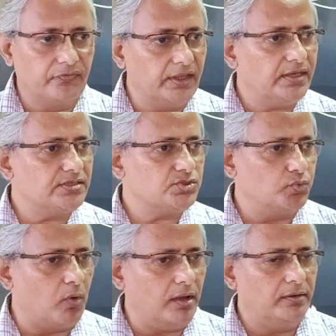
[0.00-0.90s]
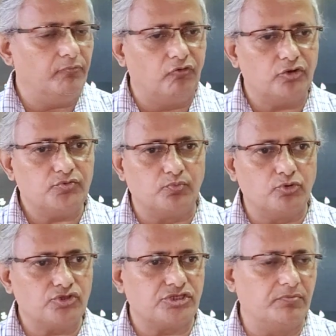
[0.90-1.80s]
There is one
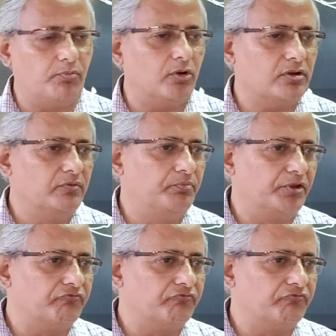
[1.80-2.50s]
most important